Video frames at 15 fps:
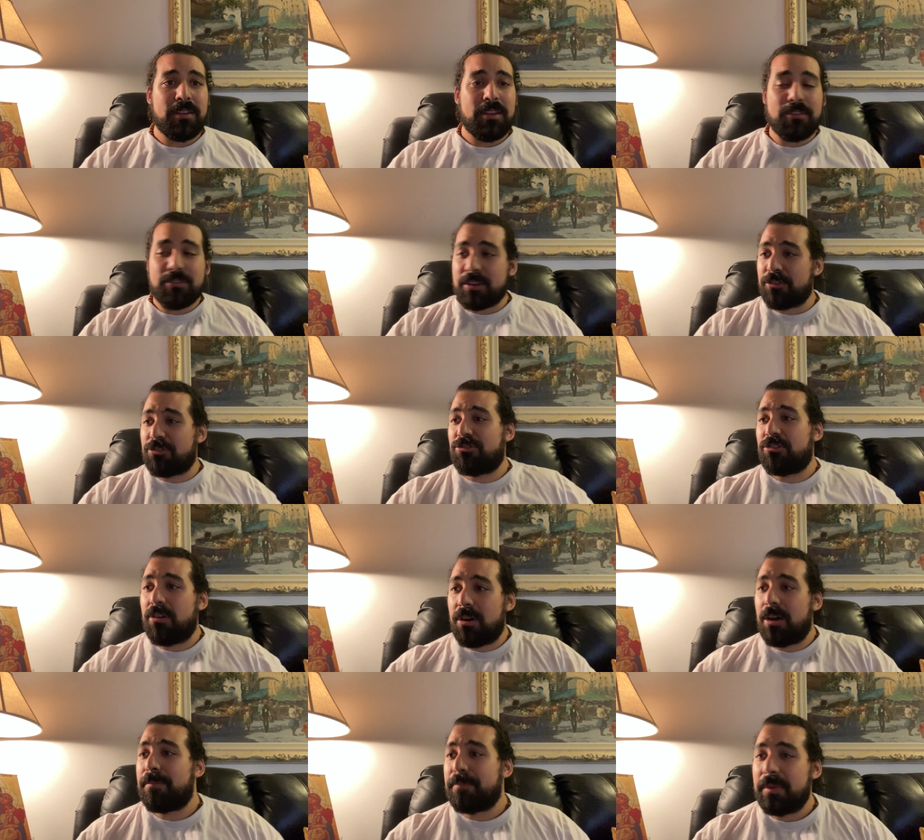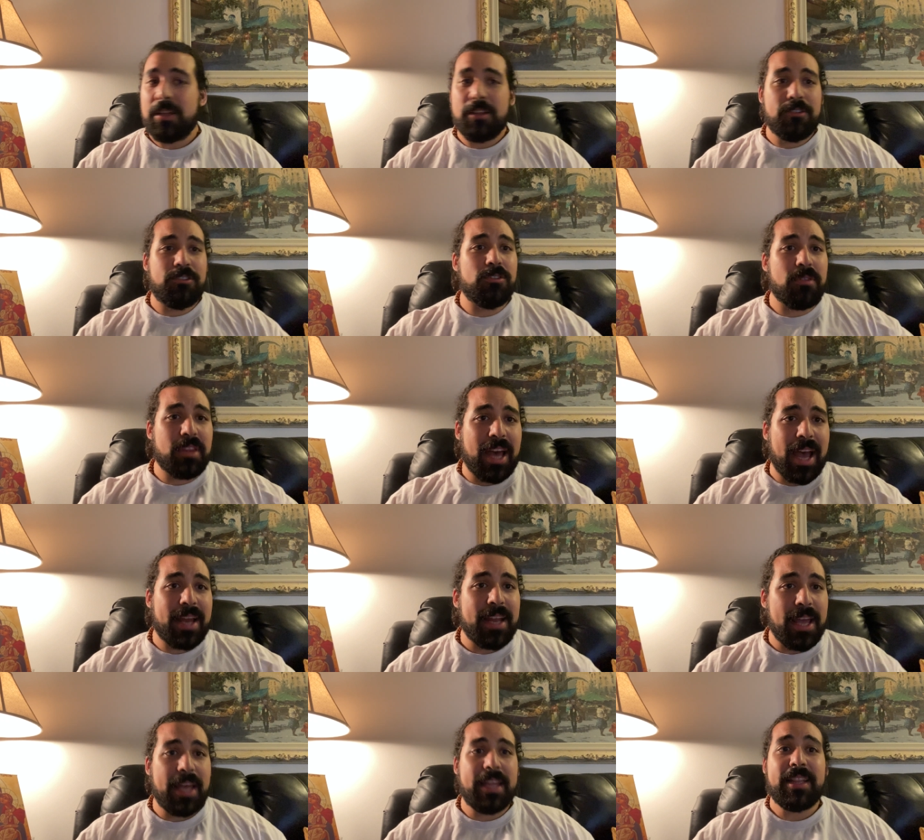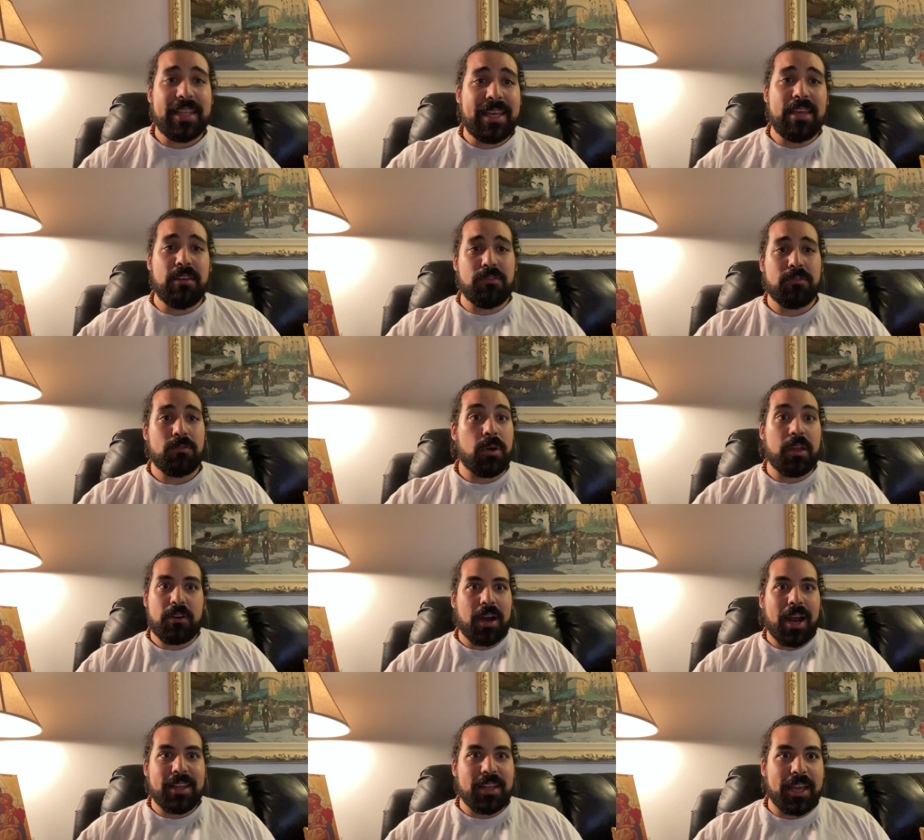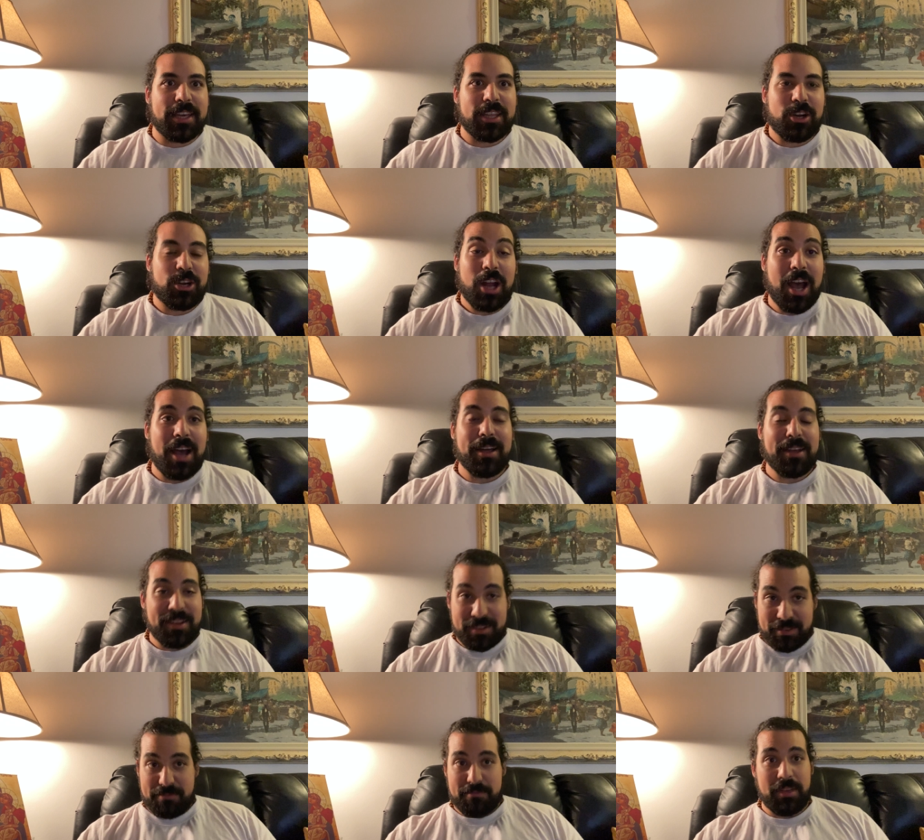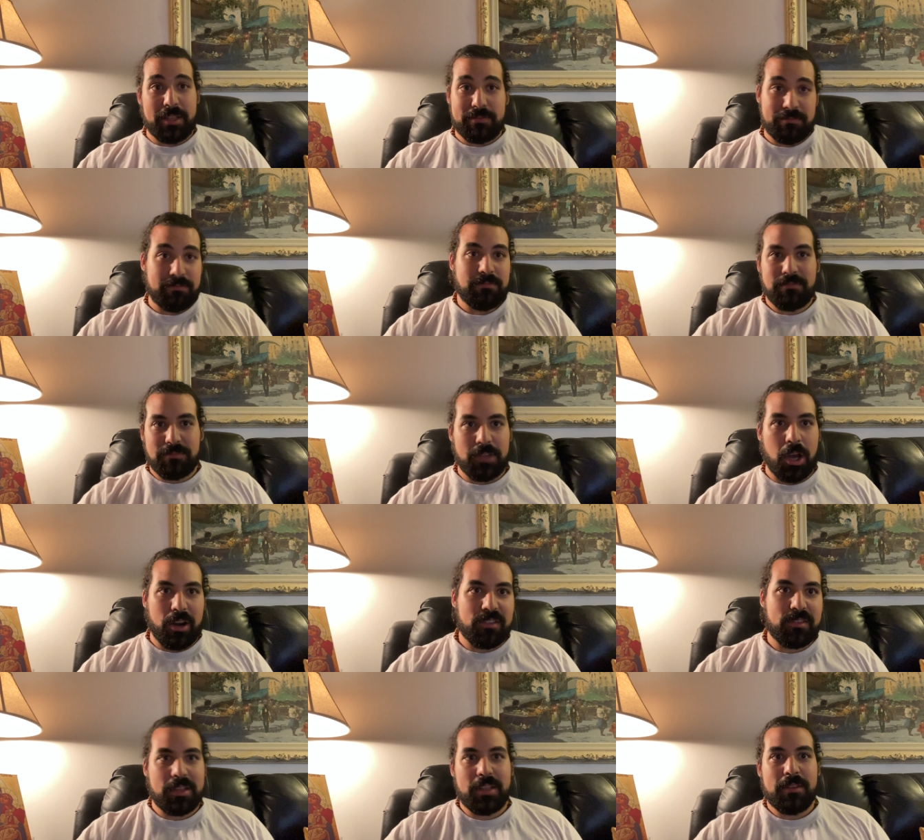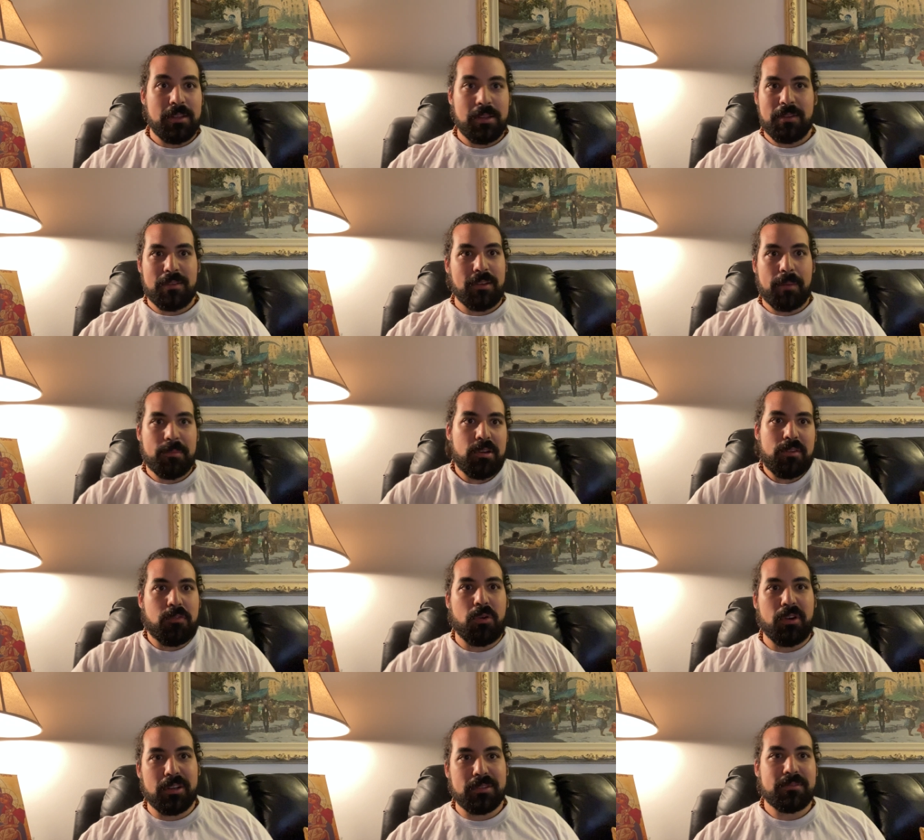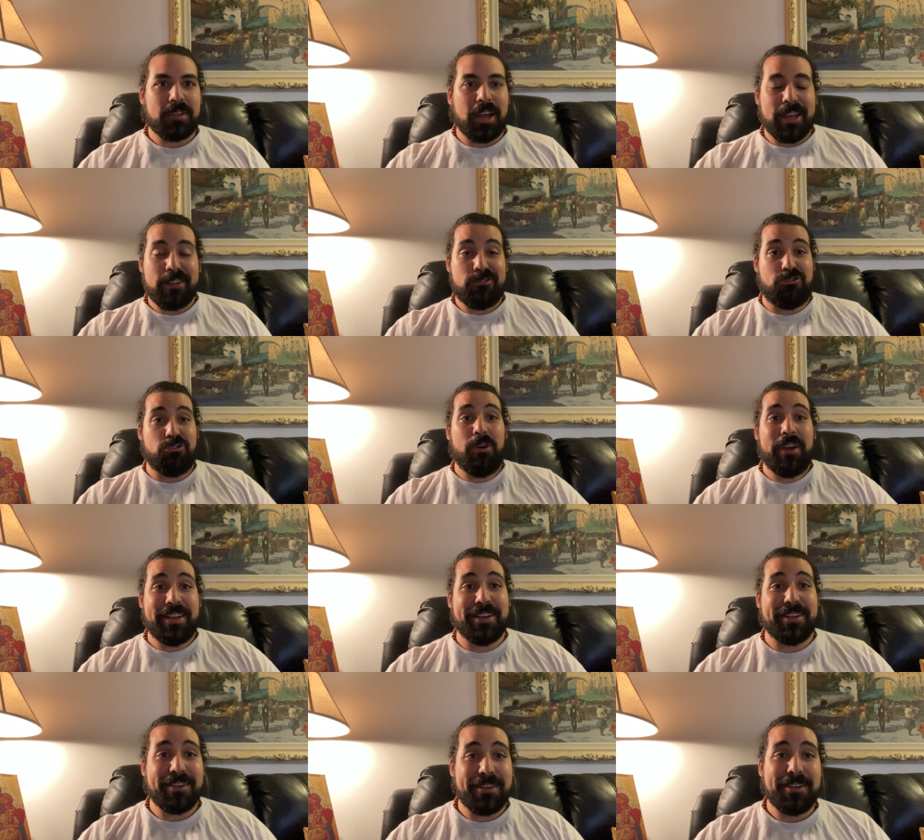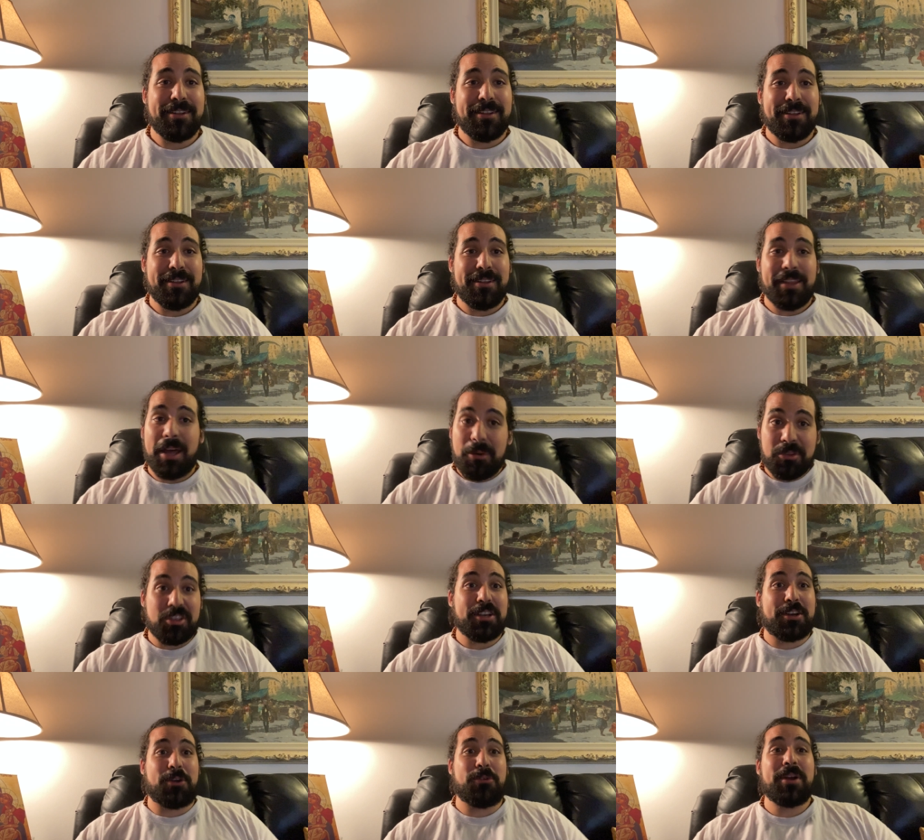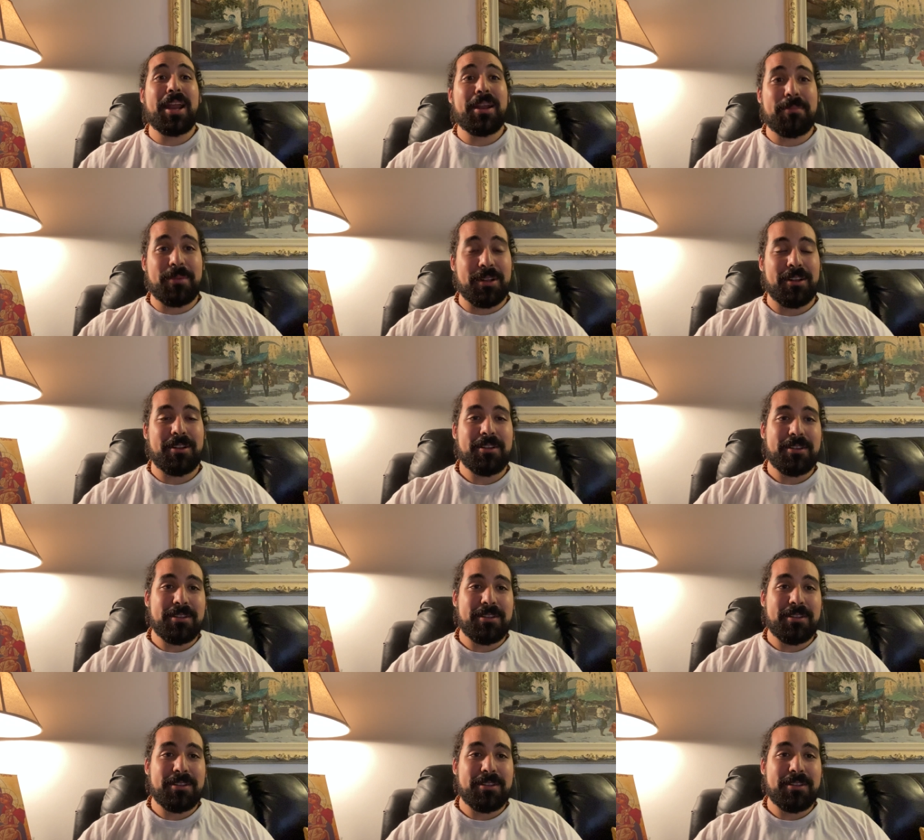He's going to show up do that, and leave, whether I like it or not. And honestly, I'm here for it. I enjoyed it. That was incredible.